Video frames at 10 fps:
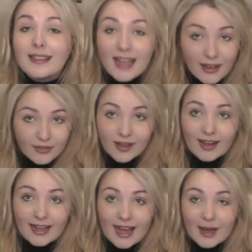
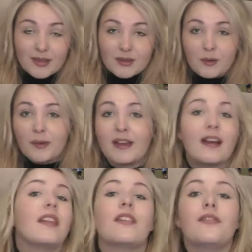definitely am. It's one of my
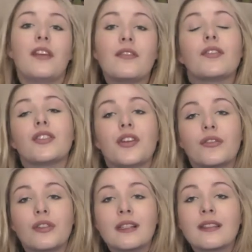other favourite
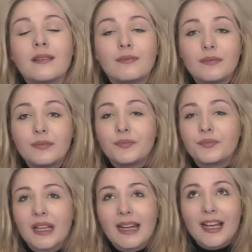genres
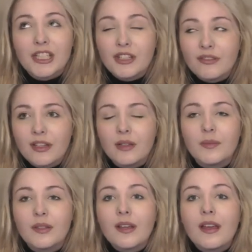and action
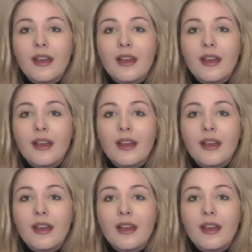films.